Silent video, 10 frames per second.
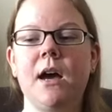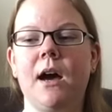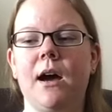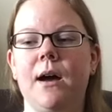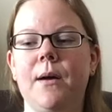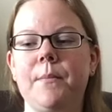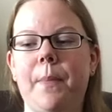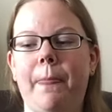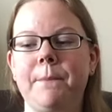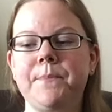
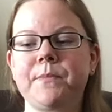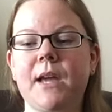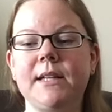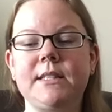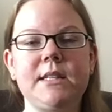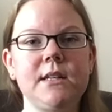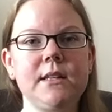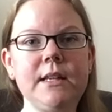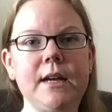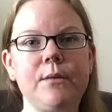Um,
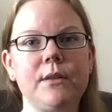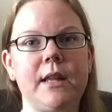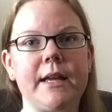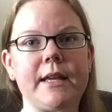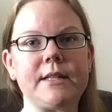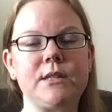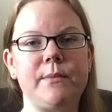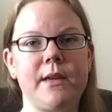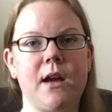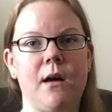ideally, I would like it to
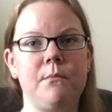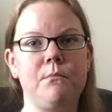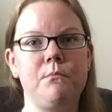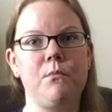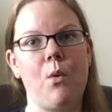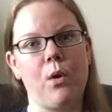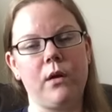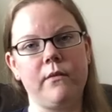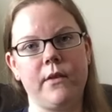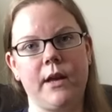become
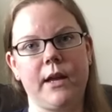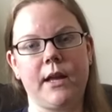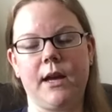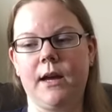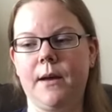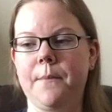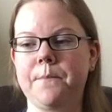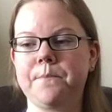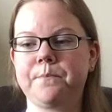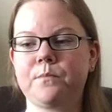more of like a
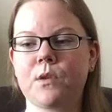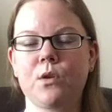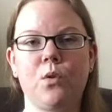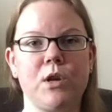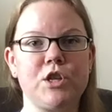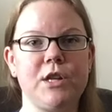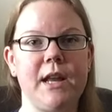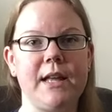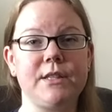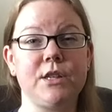question and
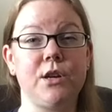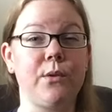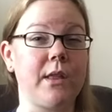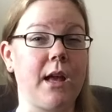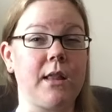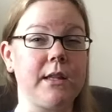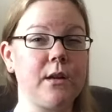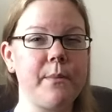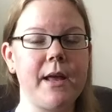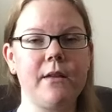answer with like a little
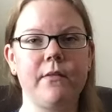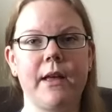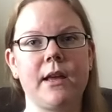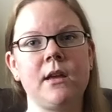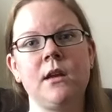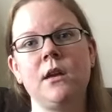bit of like,